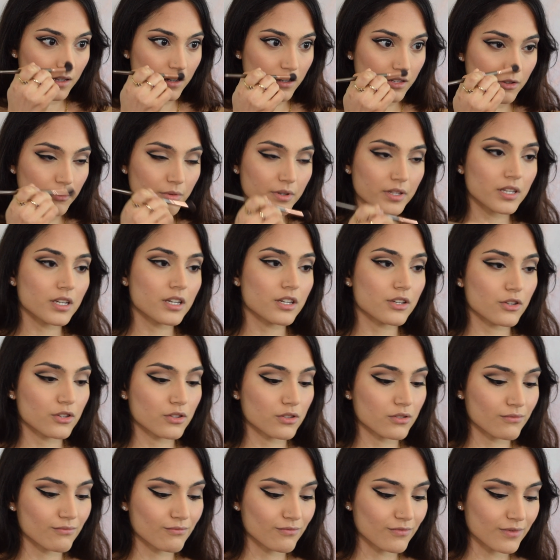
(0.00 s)
You really
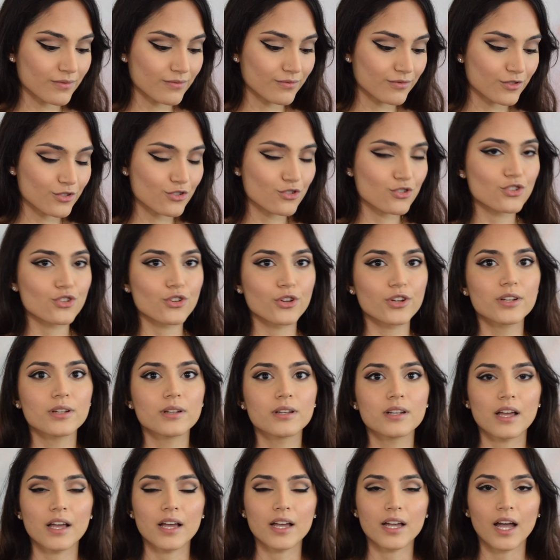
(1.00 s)

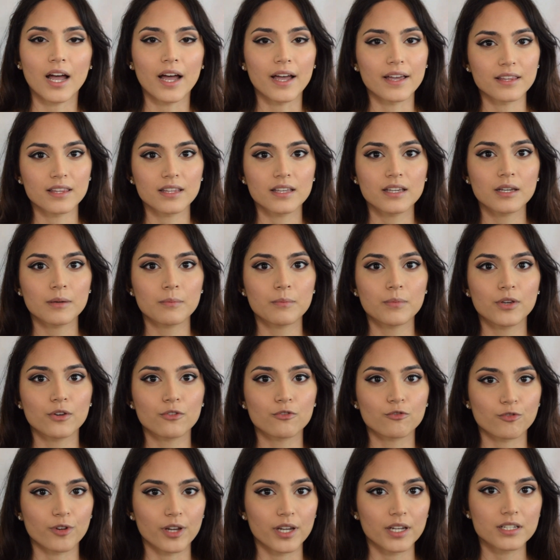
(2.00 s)
shouldn't I think be
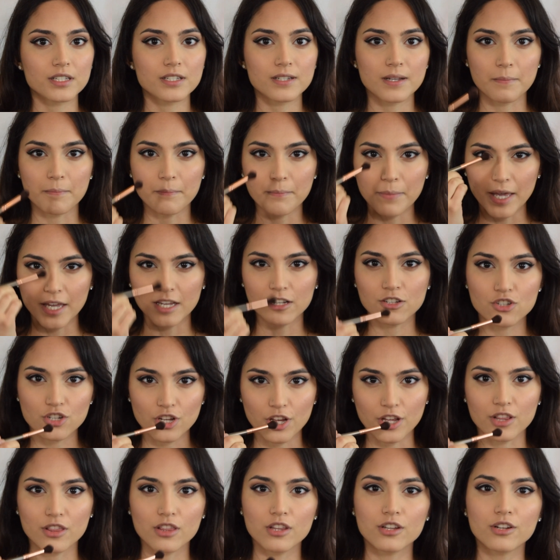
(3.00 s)
afraid to pinch
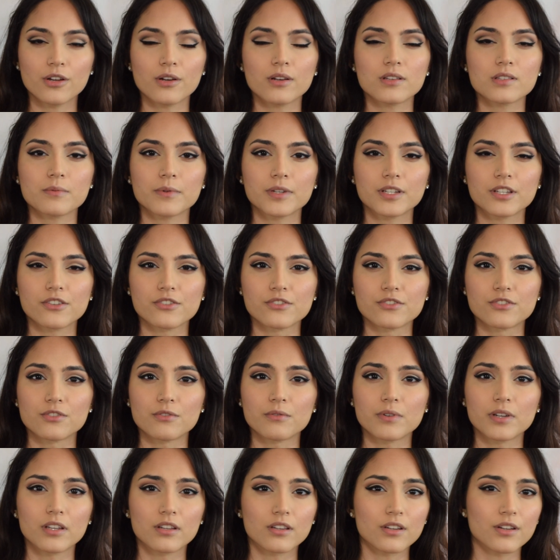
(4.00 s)
in the nose when you're
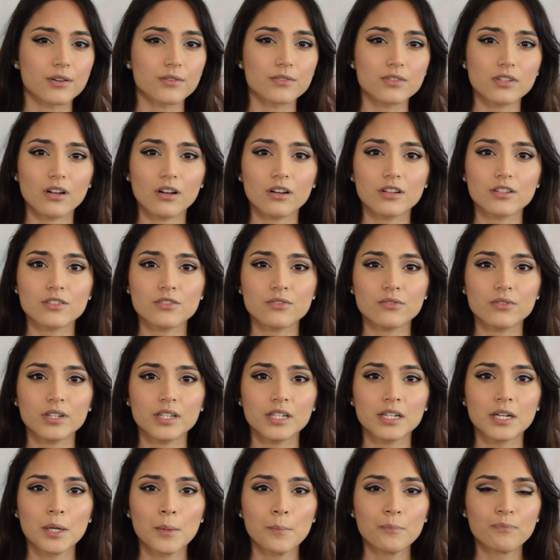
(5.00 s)
doing nose
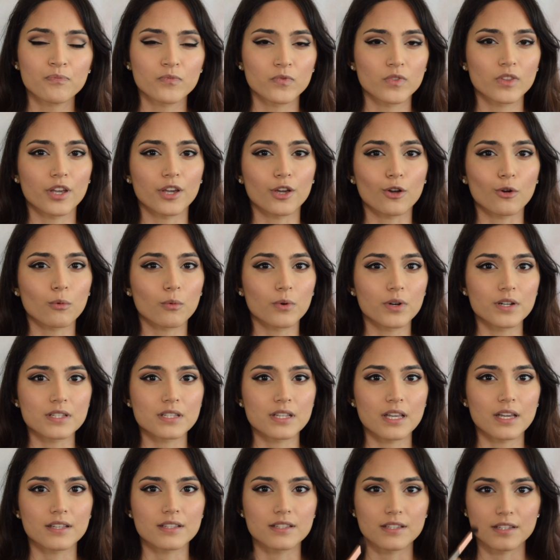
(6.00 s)
contour. Like
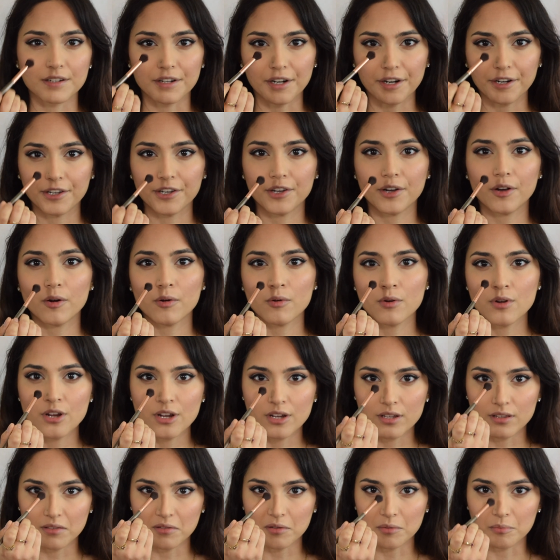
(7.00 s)
worst case scenario,
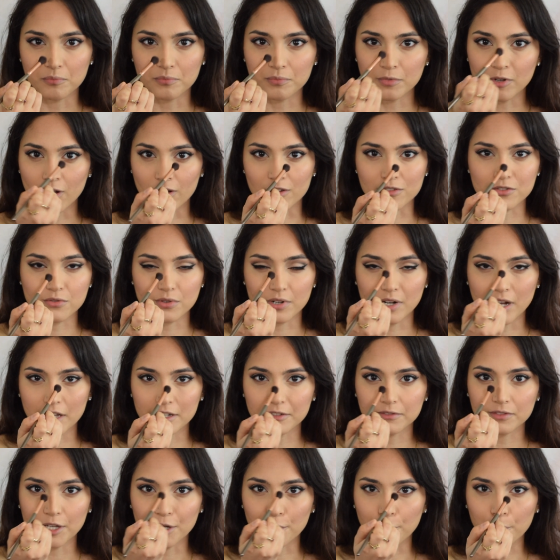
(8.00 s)
the contour kind
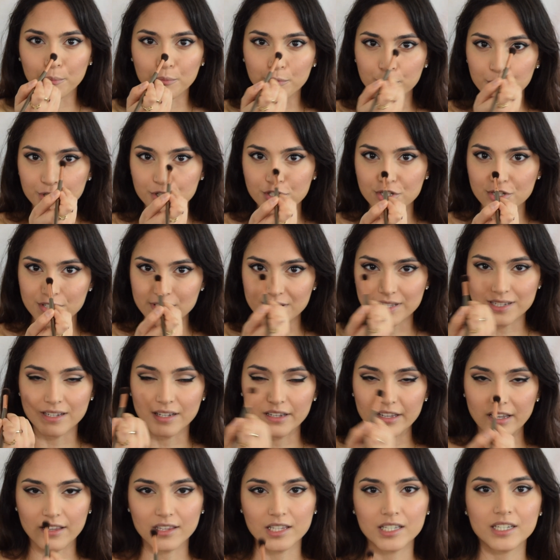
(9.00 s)
of like bridges
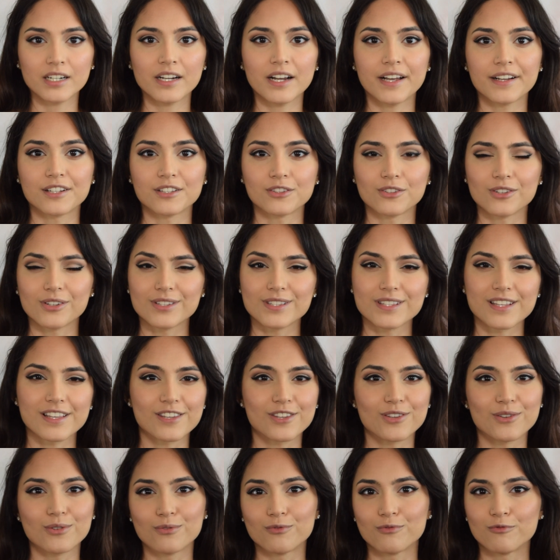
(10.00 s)
together and it looks
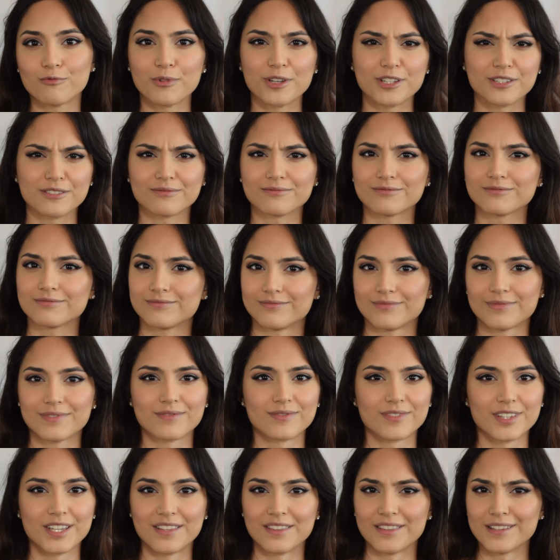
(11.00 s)
like you've been
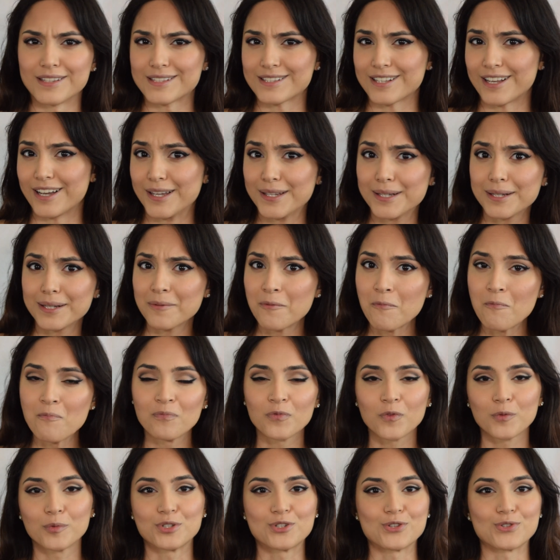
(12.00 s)
in the sun,
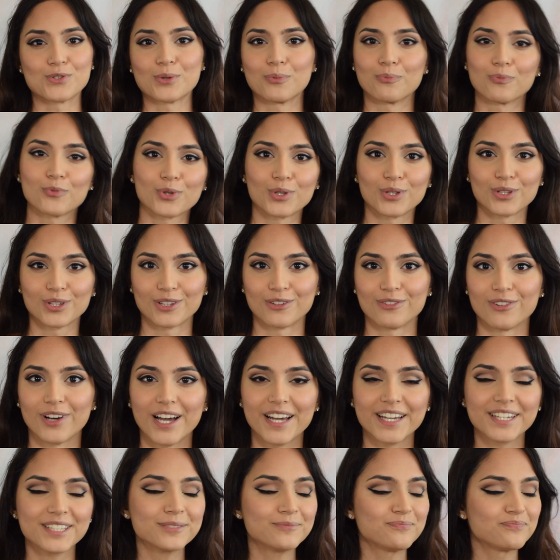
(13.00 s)
which is completely
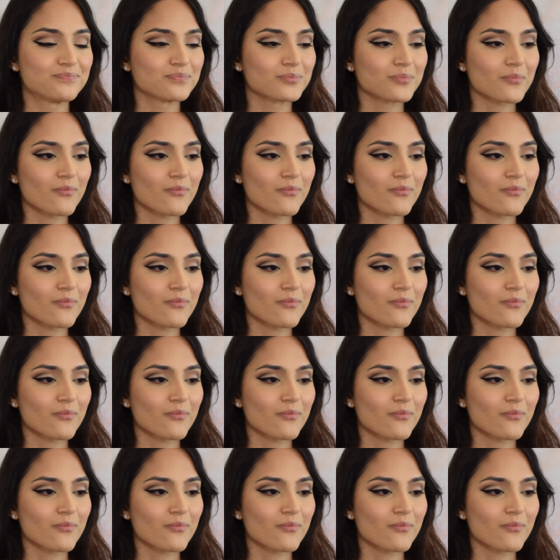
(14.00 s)
fine.